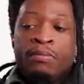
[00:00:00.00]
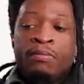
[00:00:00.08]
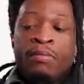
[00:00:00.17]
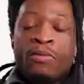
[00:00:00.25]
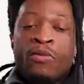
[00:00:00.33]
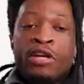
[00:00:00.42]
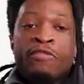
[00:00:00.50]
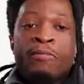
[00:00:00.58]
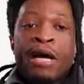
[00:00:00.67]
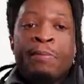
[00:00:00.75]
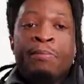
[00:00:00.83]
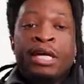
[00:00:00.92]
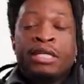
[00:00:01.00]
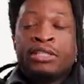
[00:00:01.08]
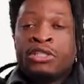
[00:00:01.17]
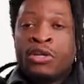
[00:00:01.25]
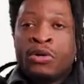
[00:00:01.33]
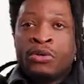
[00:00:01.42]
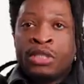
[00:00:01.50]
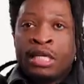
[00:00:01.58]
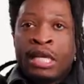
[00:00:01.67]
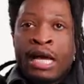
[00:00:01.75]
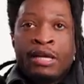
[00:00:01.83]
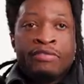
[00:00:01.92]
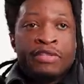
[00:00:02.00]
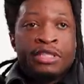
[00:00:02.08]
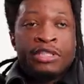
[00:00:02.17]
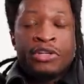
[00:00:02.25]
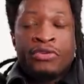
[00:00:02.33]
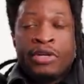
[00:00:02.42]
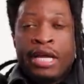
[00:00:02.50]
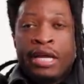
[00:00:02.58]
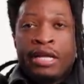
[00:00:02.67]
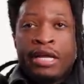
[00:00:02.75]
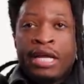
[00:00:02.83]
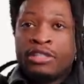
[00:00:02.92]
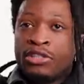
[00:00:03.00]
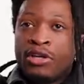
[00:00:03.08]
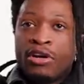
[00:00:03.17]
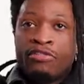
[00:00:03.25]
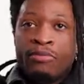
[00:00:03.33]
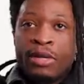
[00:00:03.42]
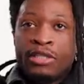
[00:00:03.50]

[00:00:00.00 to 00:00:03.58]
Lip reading: one of my biggest goals in life is to create a head start for